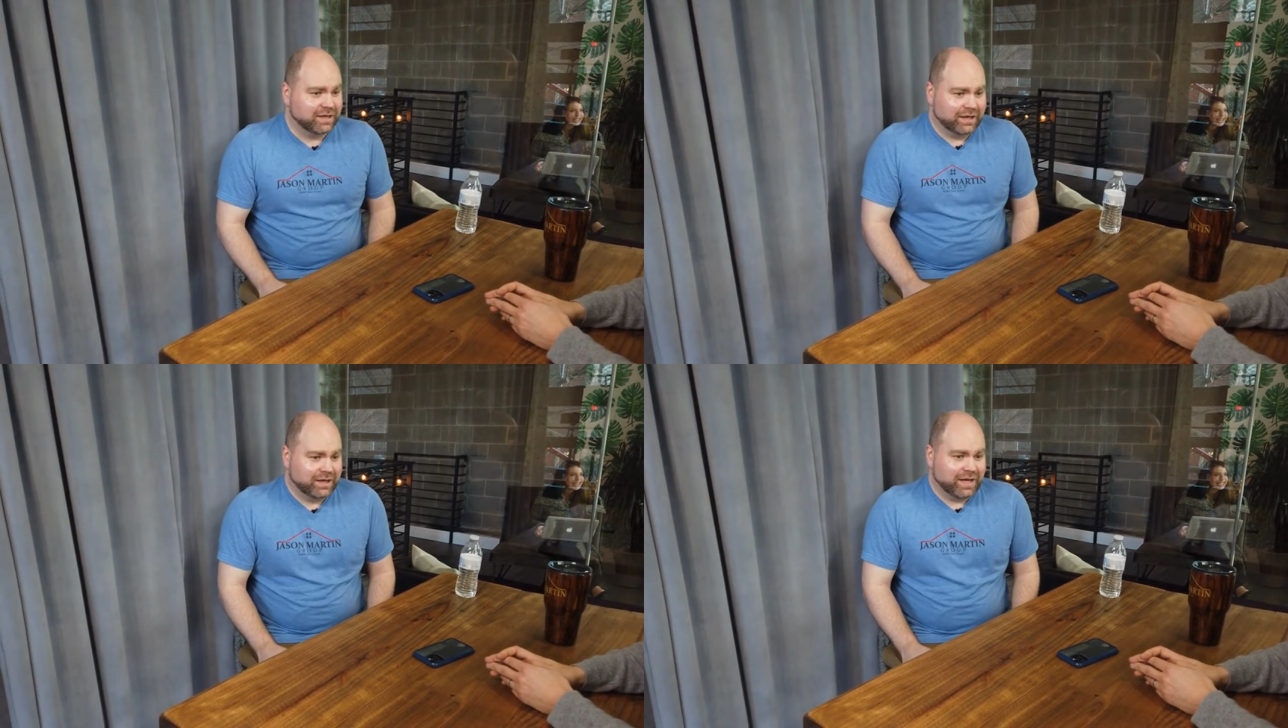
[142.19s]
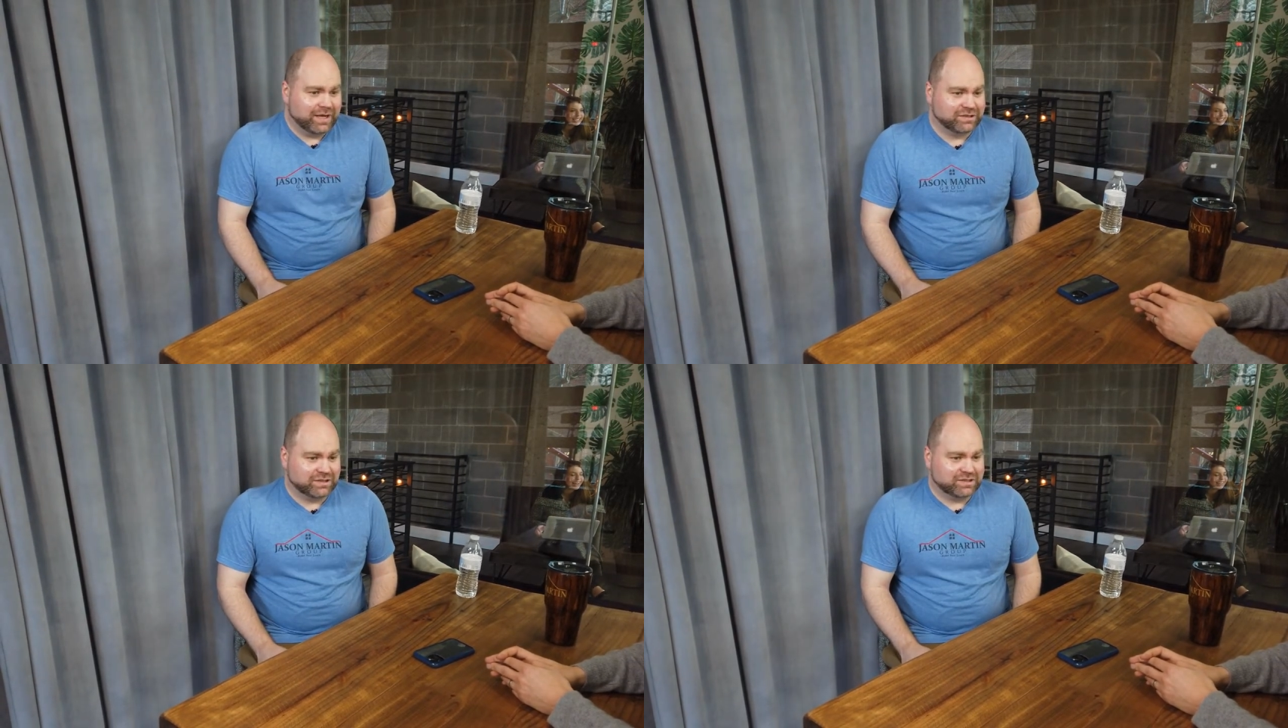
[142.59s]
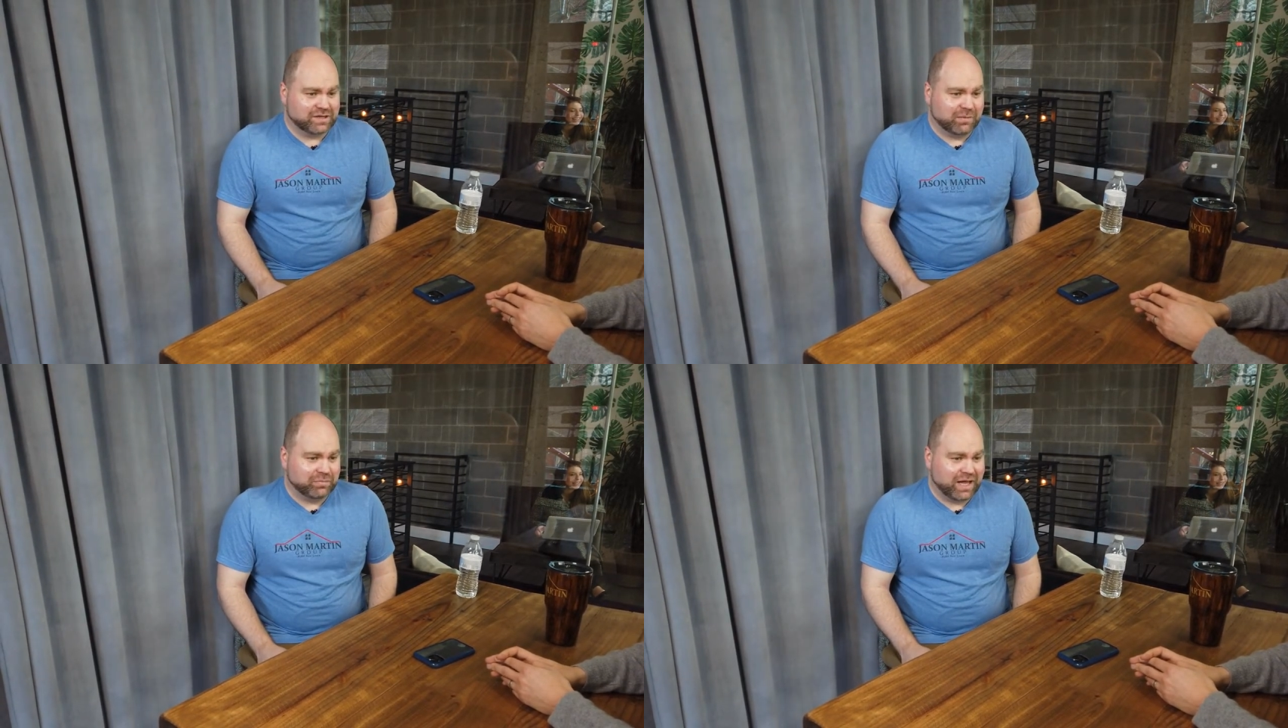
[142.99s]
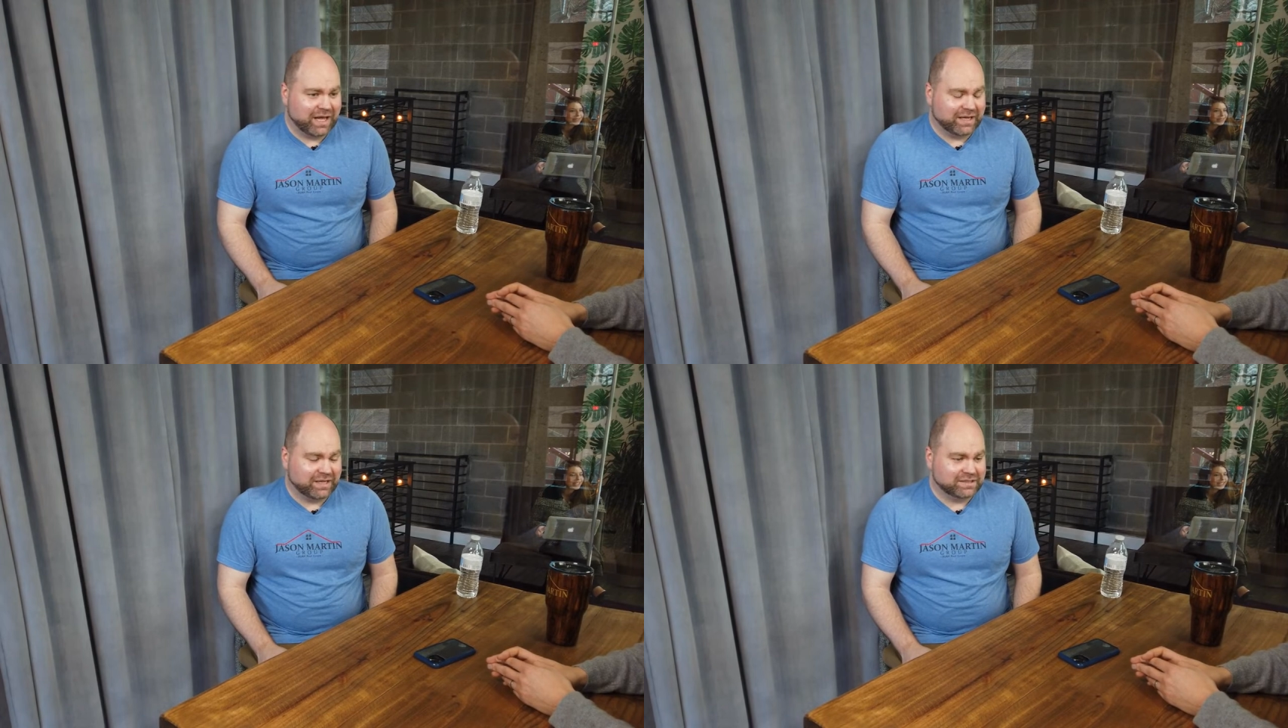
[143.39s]
and just applying
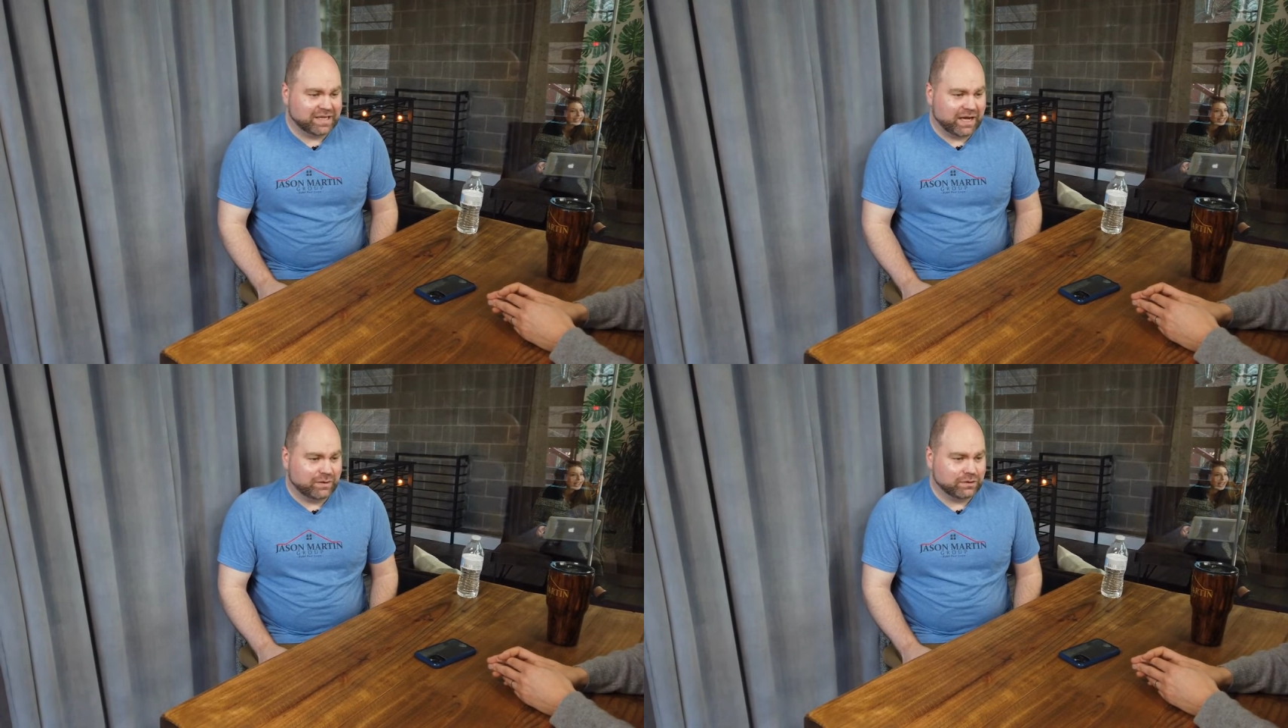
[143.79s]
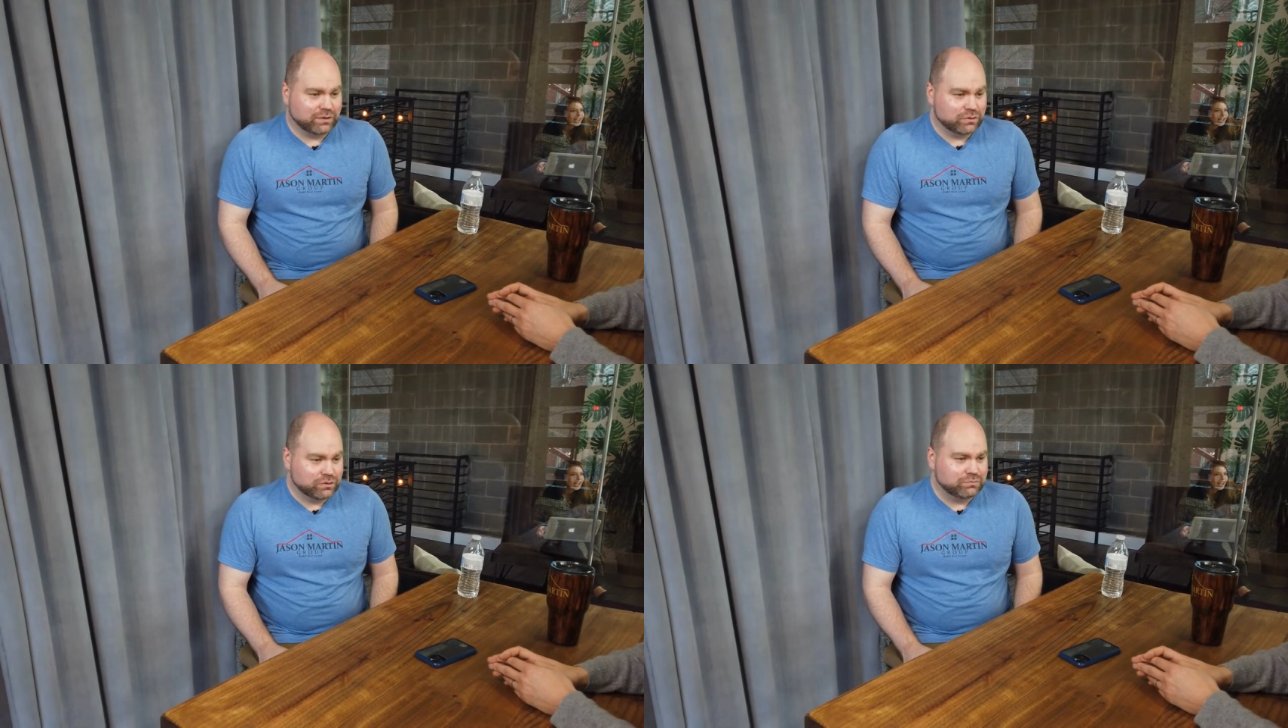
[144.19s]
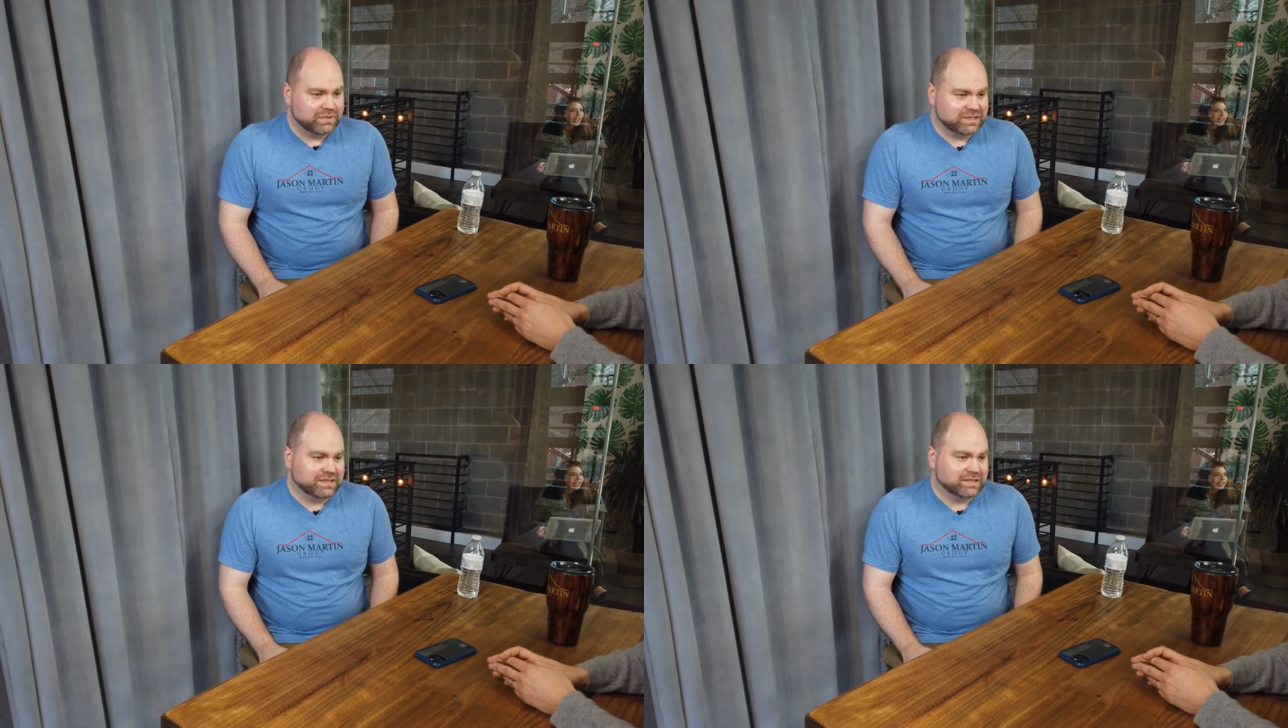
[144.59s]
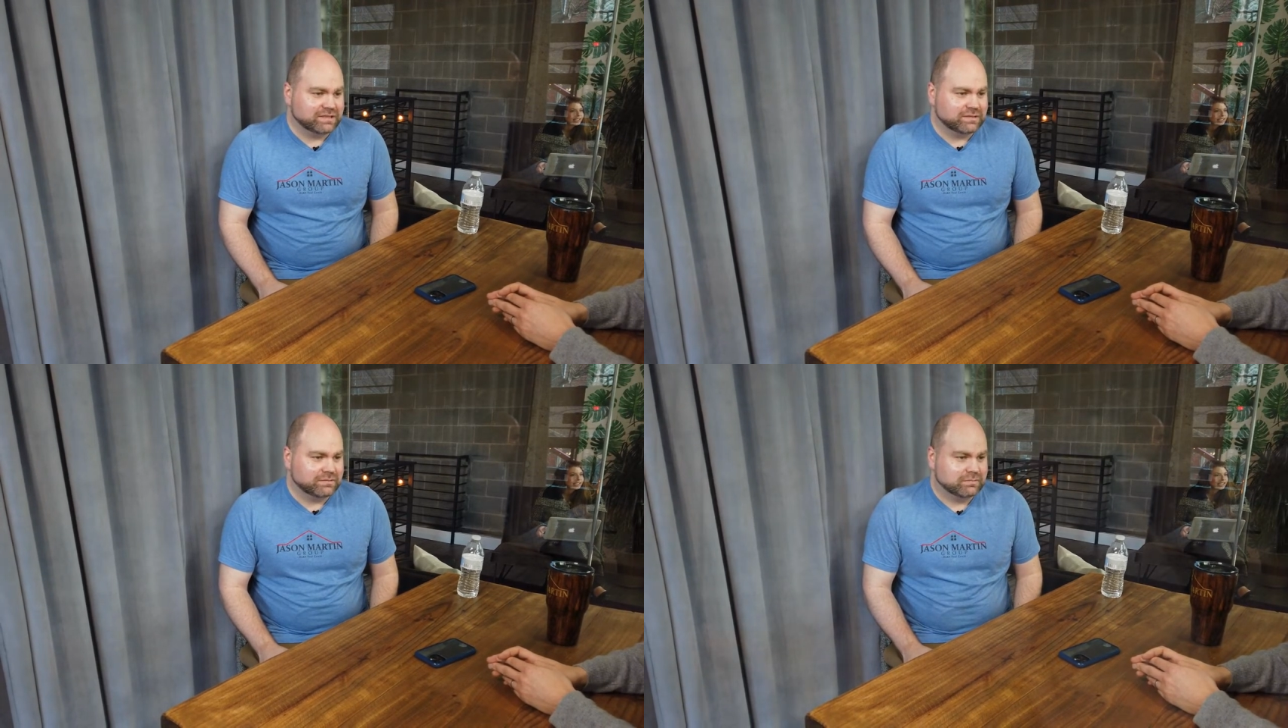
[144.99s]
it to how you do business
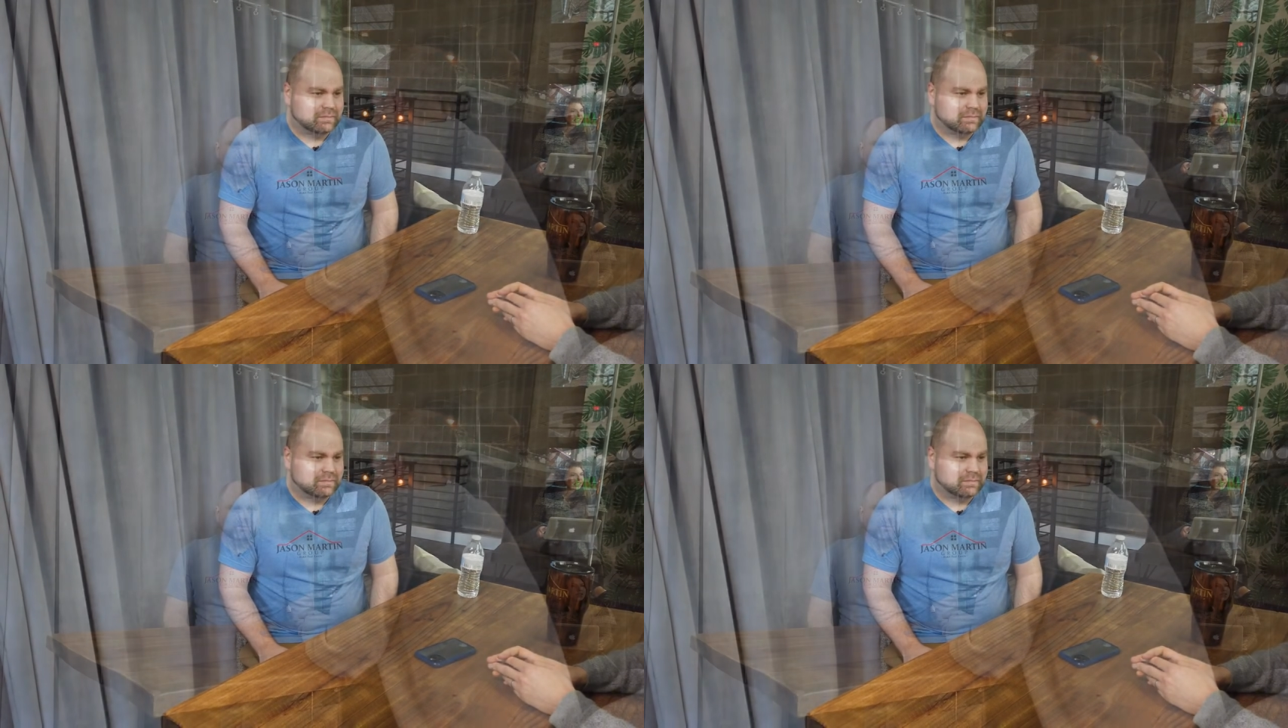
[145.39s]
and